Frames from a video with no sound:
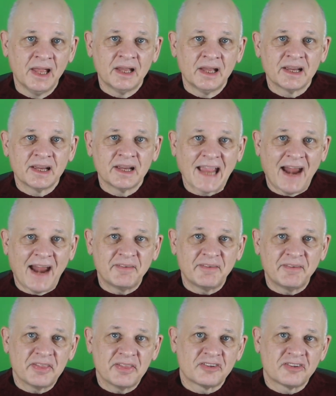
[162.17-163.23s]
carry the
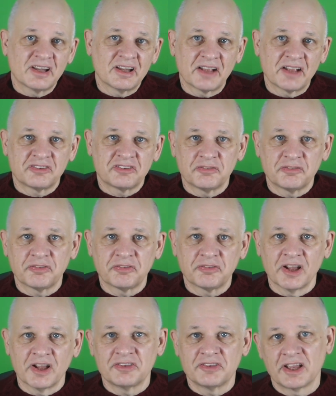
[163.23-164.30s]
selected flight
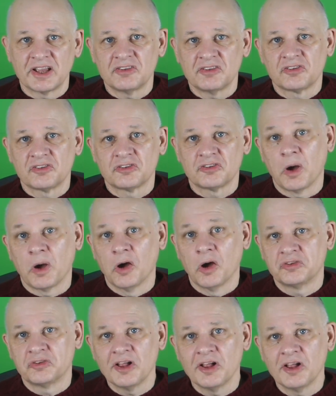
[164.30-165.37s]
dates to a
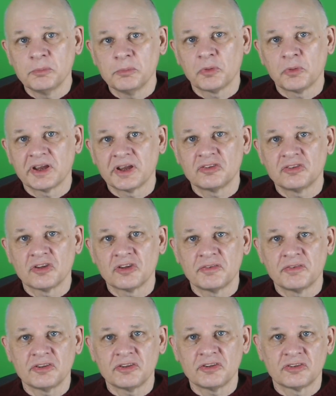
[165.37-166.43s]
hotel booking
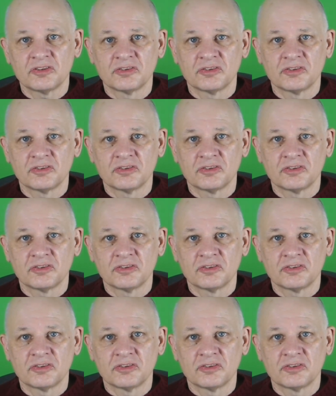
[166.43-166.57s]
service,